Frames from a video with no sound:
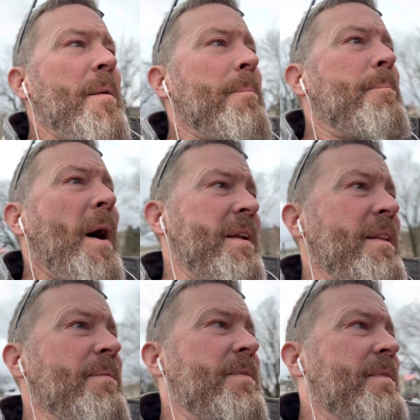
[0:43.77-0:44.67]
but
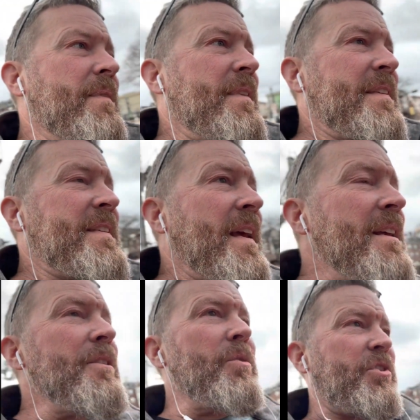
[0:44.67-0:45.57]
the
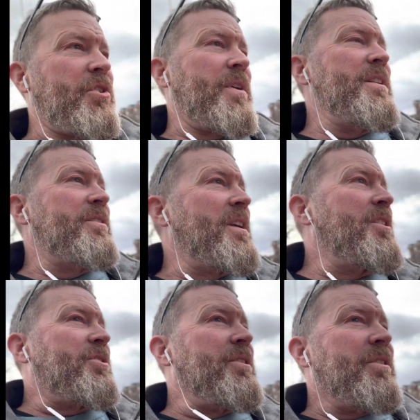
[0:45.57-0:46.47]
St. Louis train
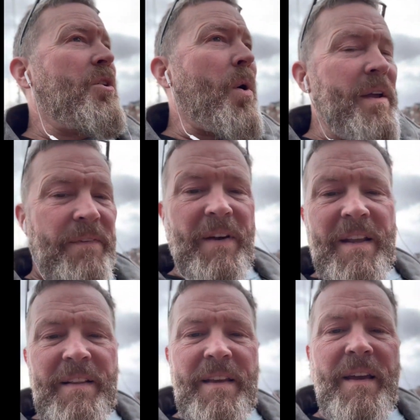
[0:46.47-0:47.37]
station, quite
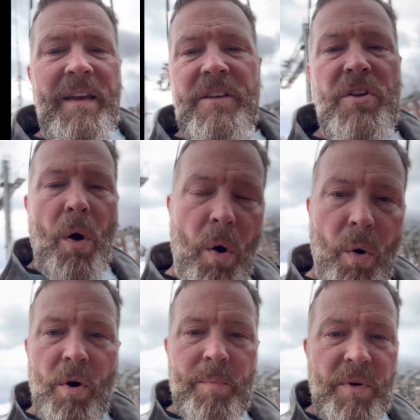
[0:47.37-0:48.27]
frankly, is
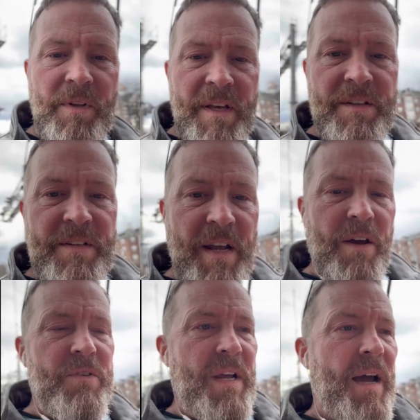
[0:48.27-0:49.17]
horrible. It's
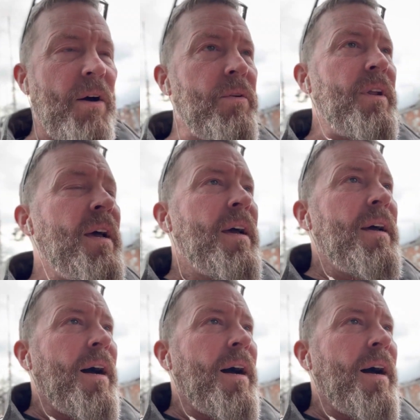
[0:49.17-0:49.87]
downtown.